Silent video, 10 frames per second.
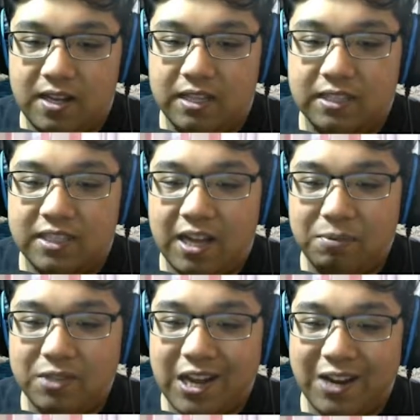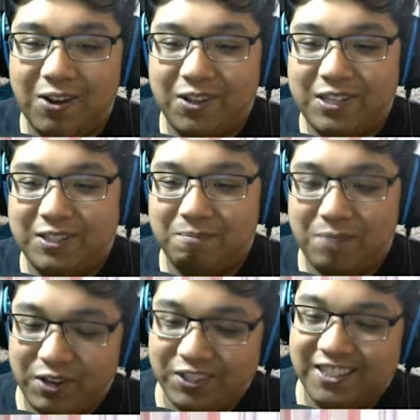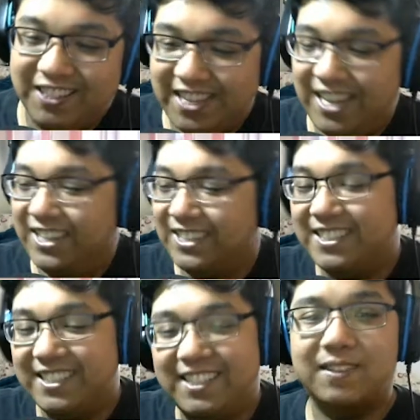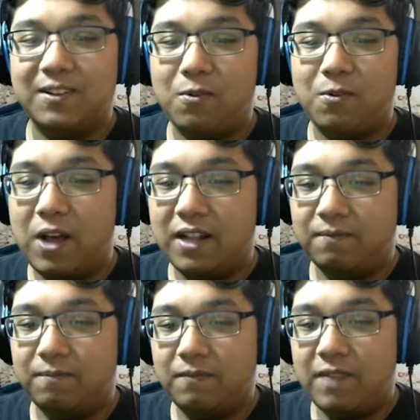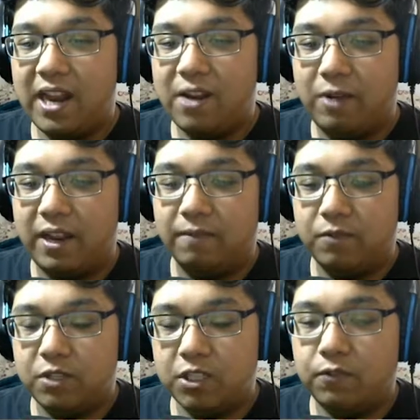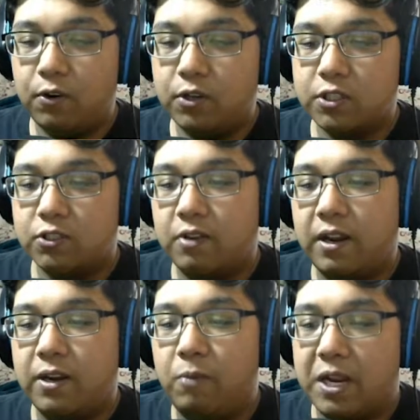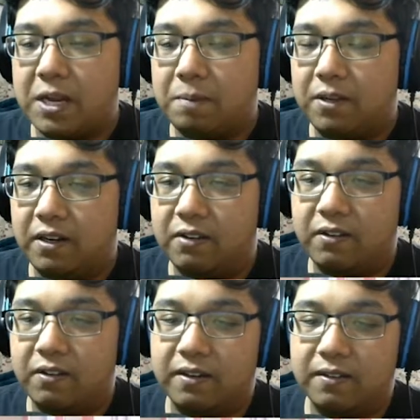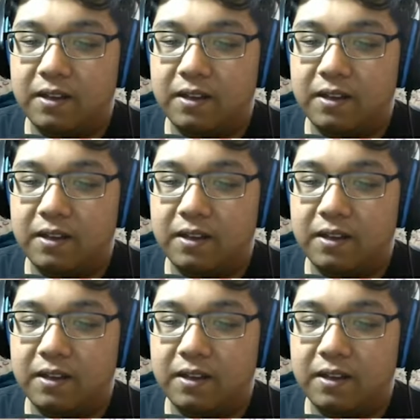Stop saying all these embarrassing things! Well, anyway, just focus on trying to wake up a little earlier.